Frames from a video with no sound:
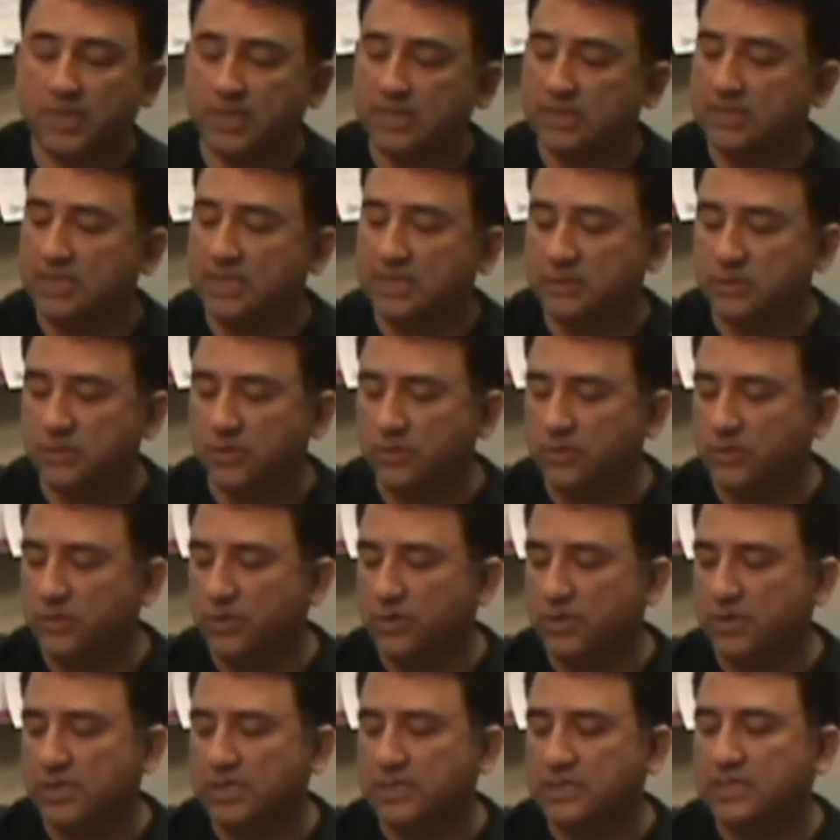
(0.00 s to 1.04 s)
because that's all
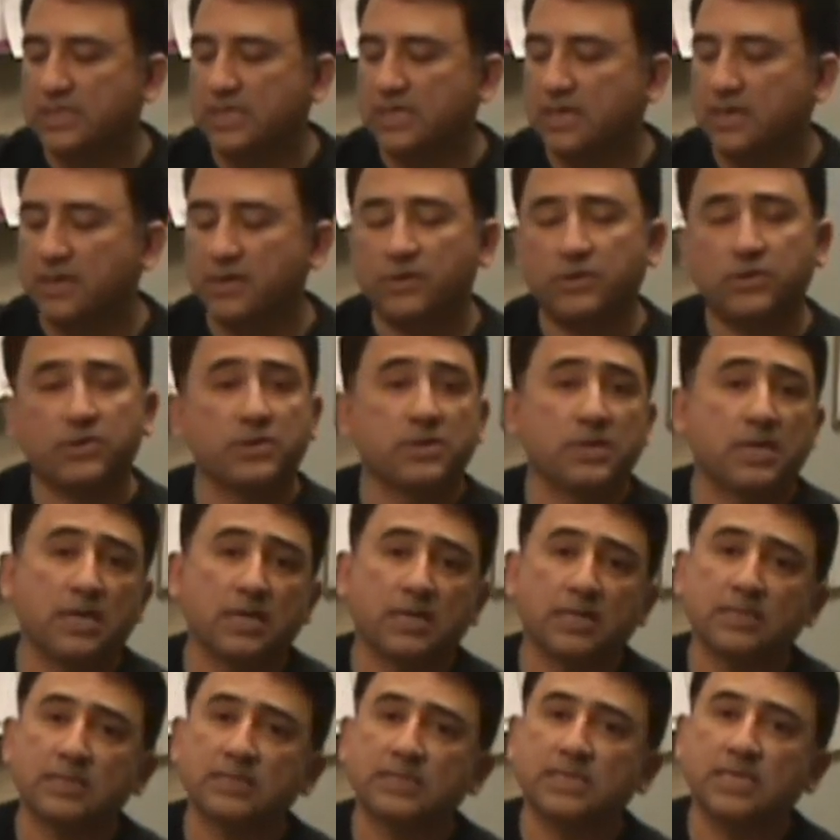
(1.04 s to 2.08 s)
you're going to see here, you're
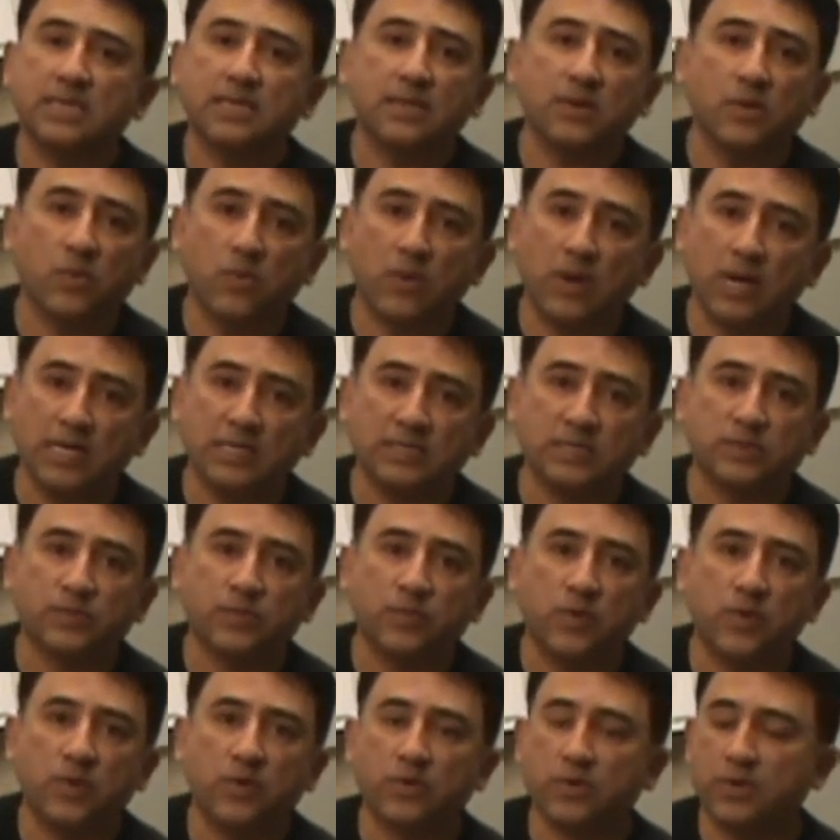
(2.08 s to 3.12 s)
not going to see any white
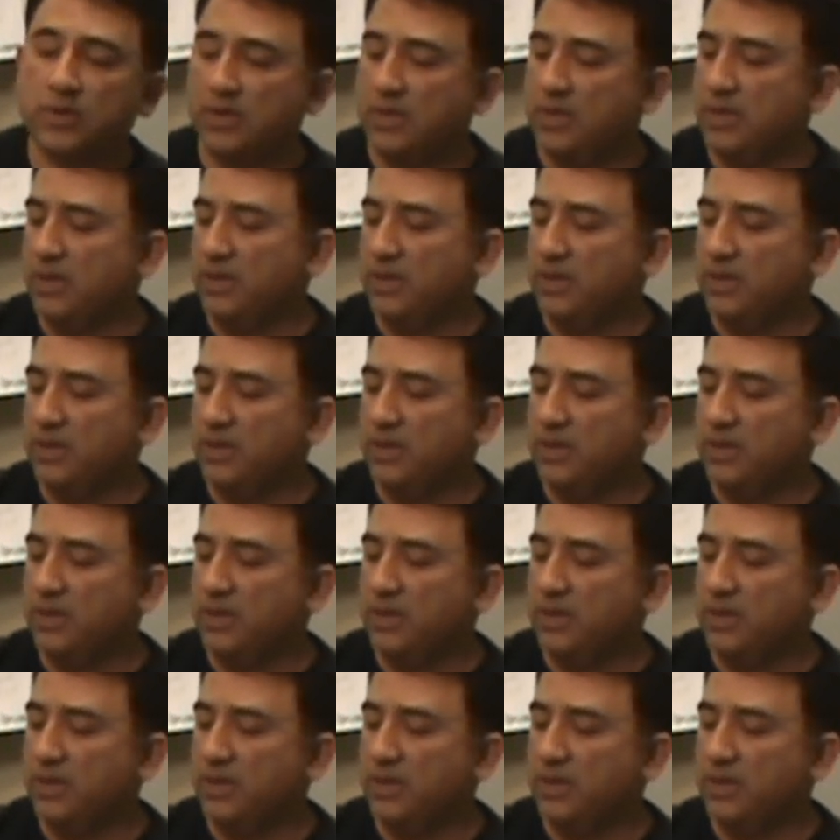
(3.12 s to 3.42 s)
smoke,